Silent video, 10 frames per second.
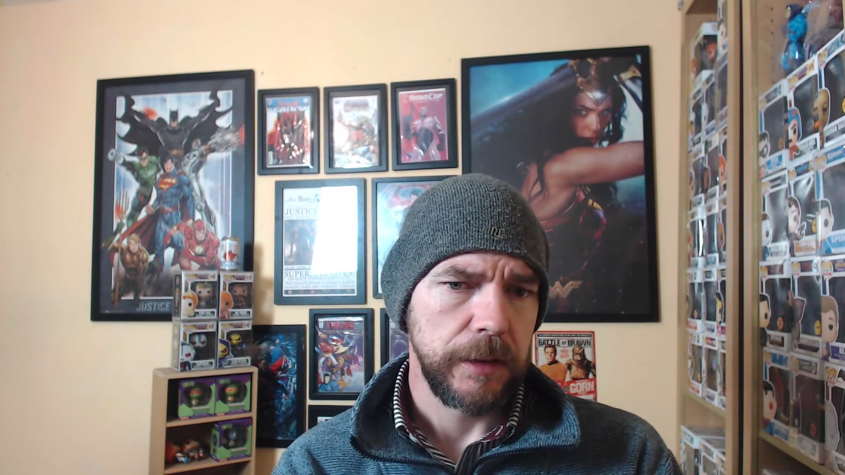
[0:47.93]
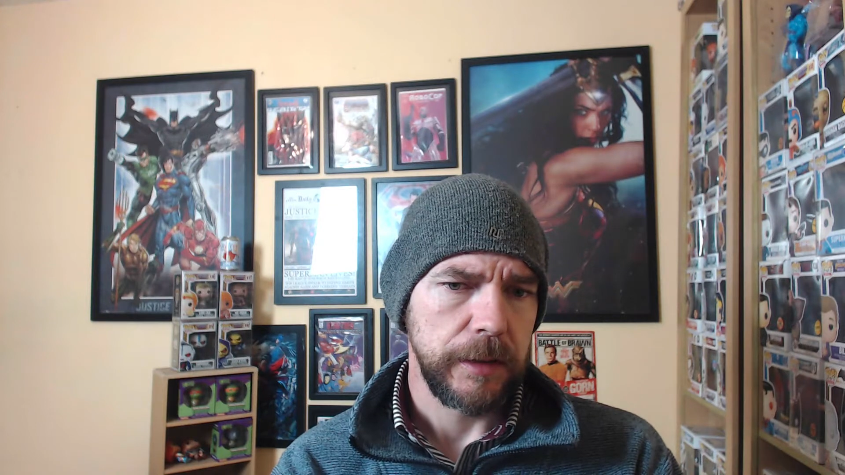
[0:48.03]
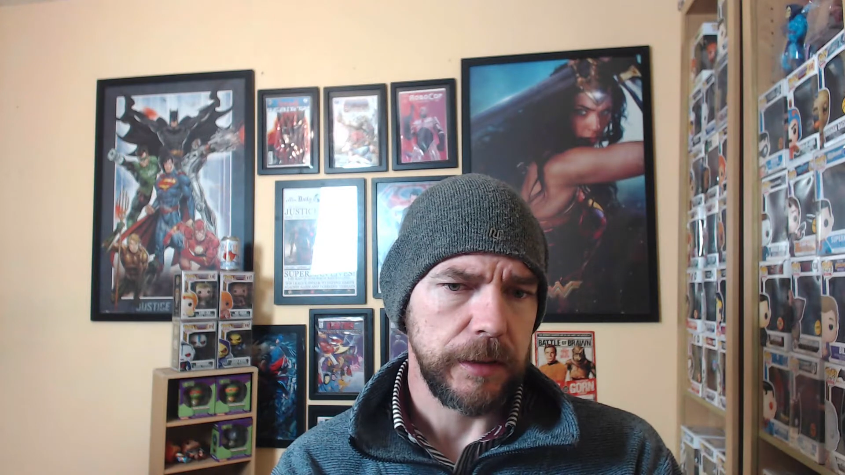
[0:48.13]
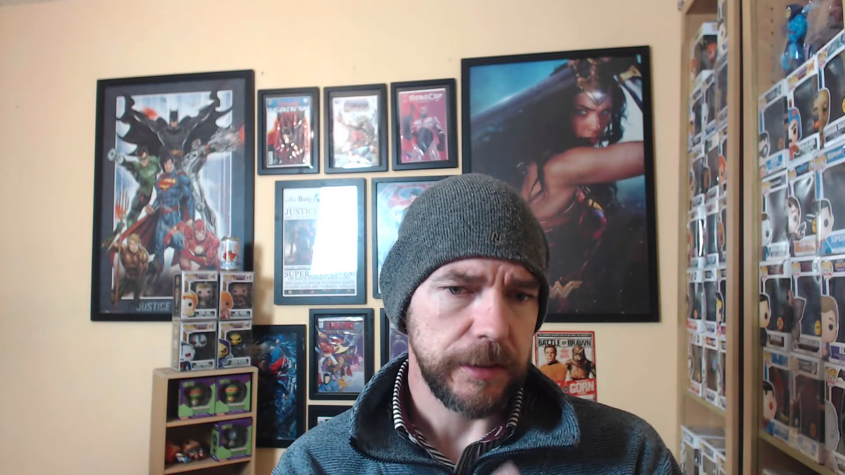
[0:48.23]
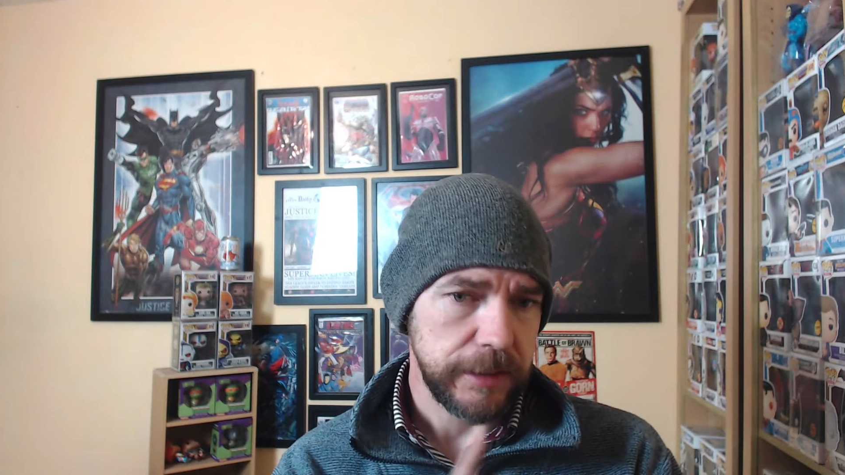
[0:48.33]

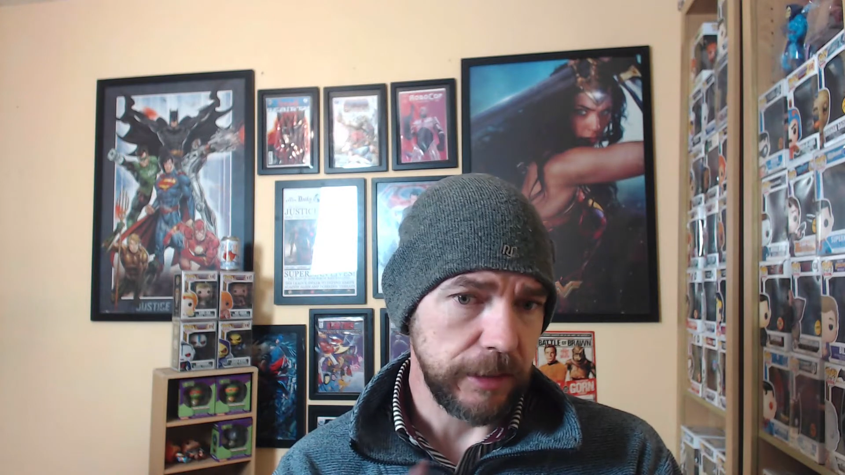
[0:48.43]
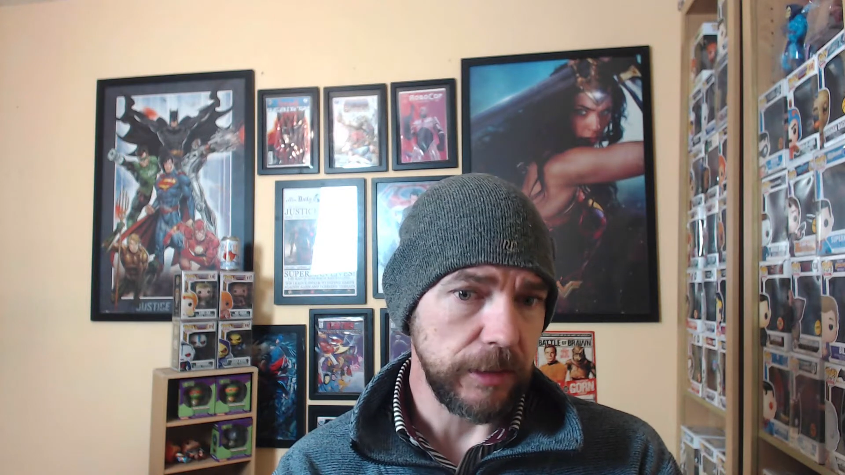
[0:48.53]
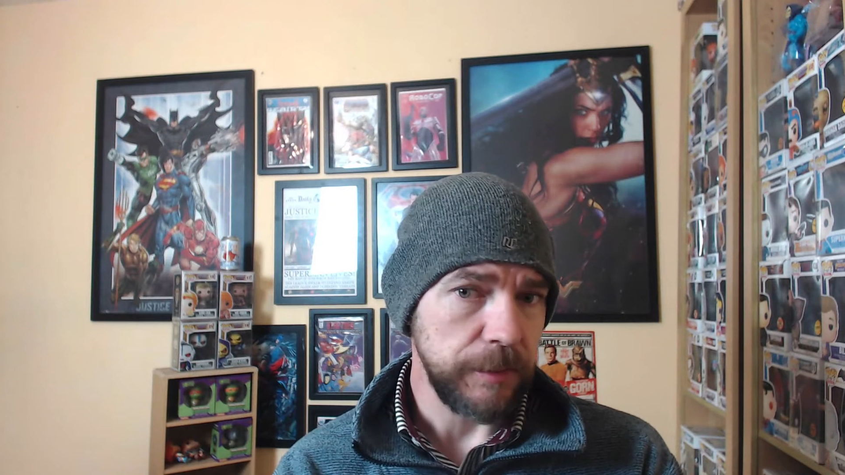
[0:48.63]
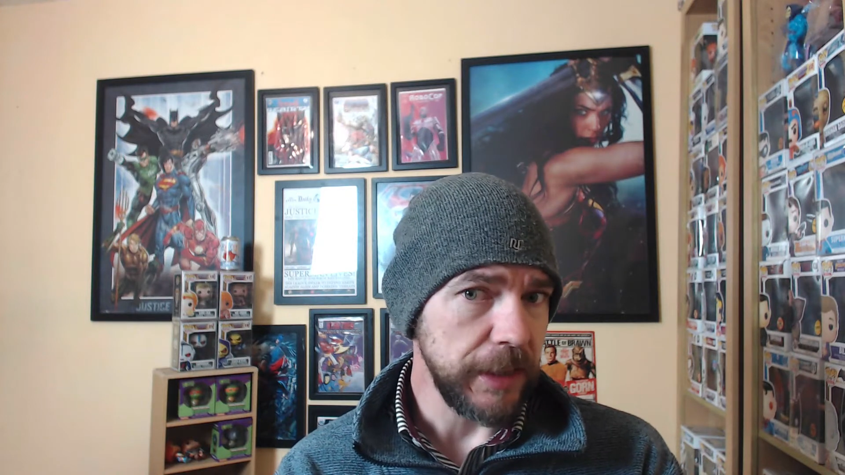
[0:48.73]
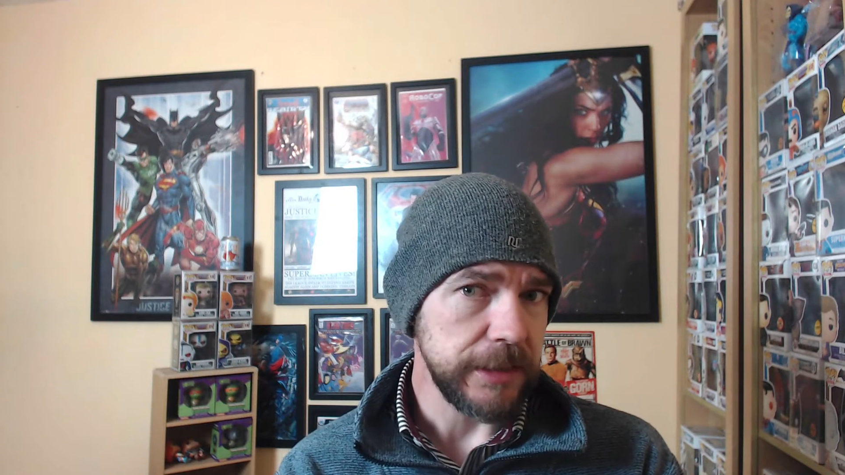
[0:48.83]
And it's the only
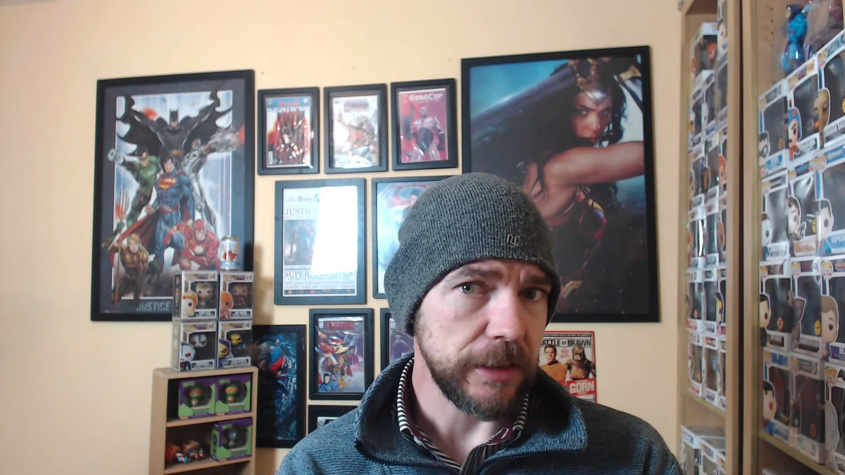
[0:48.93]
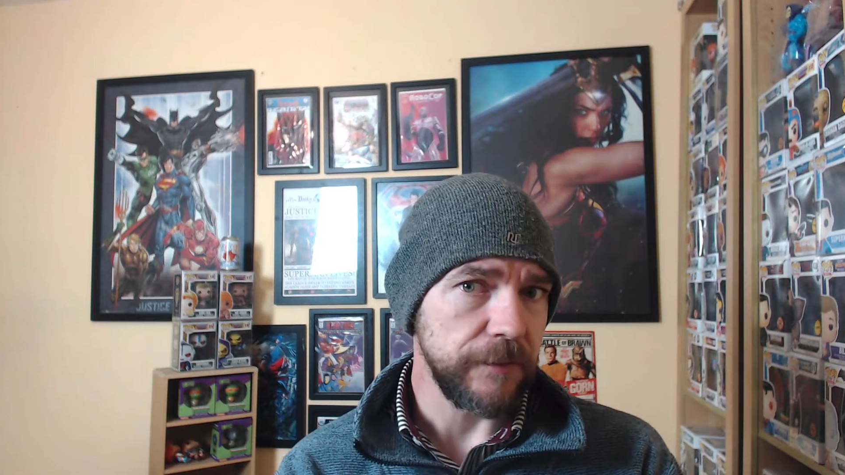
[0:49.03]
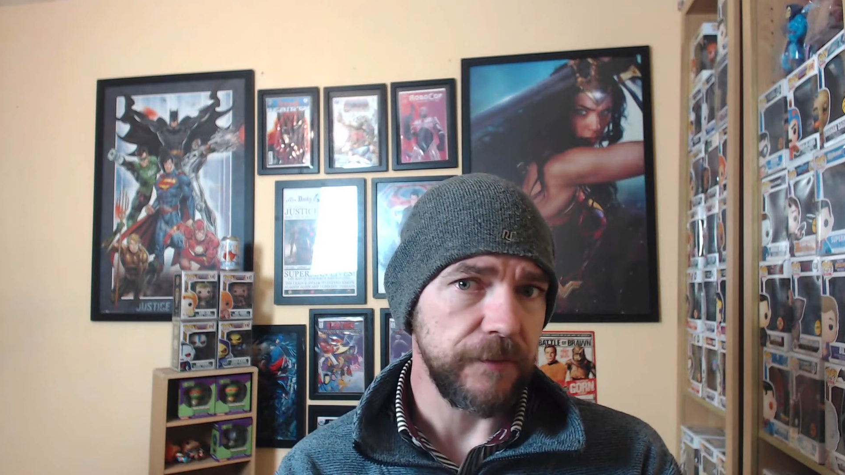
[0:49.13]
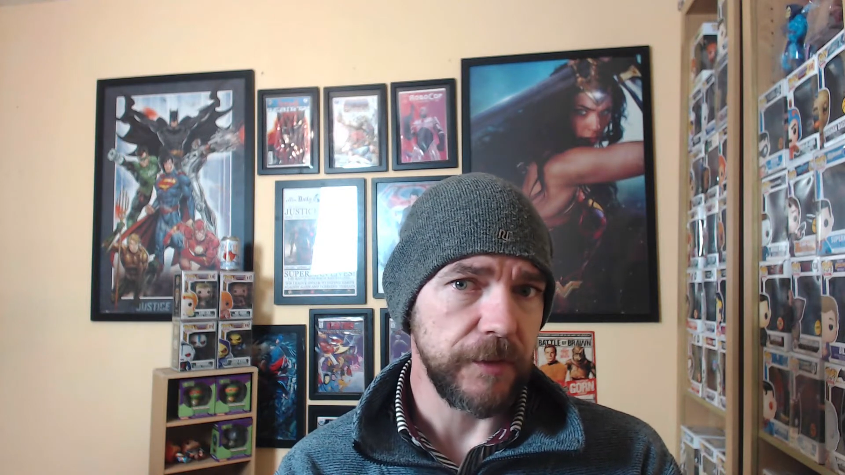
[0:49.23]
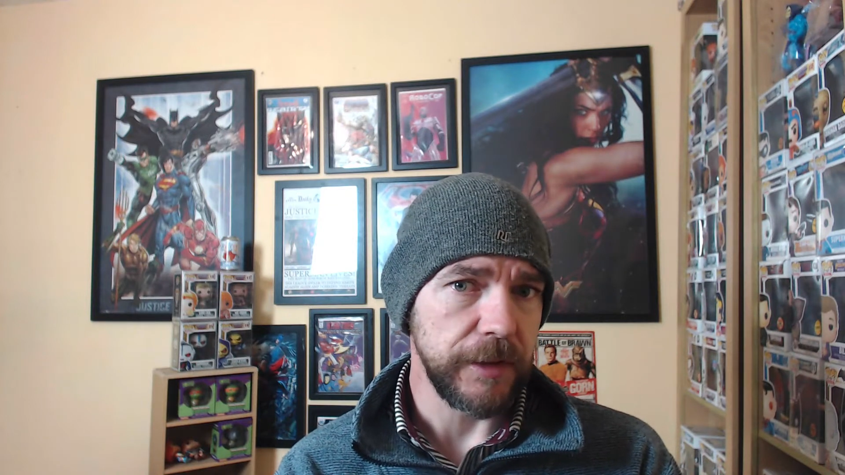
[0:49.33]
place I can
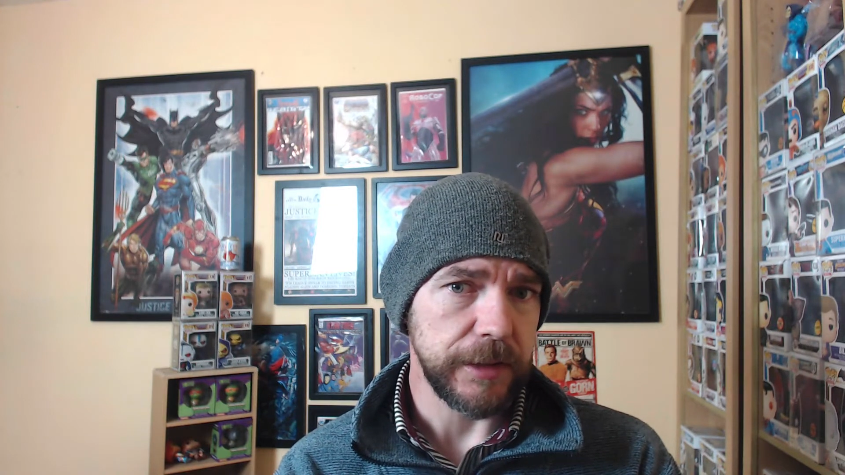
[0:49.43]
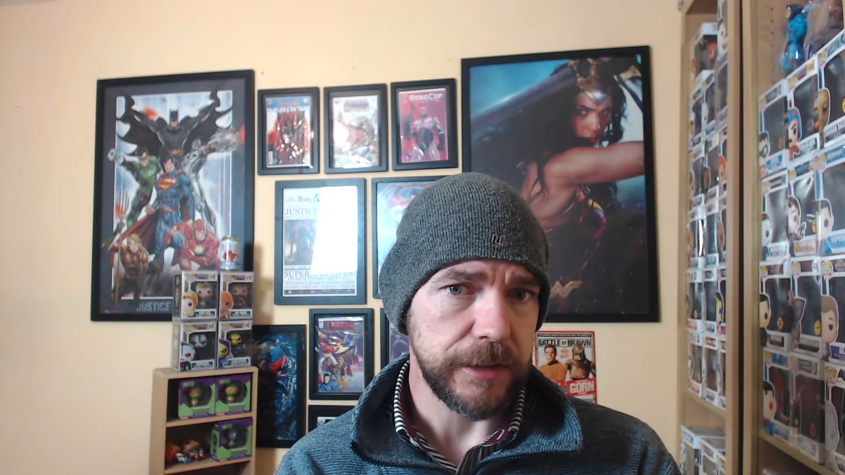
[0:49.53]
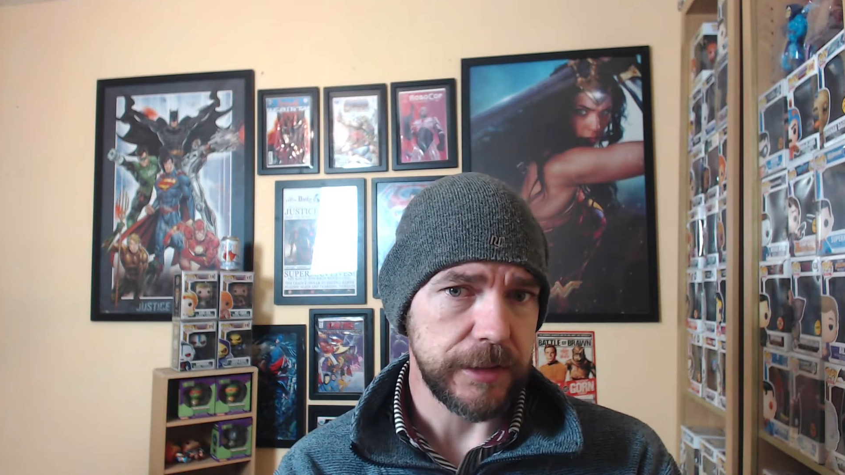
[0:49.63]
find this,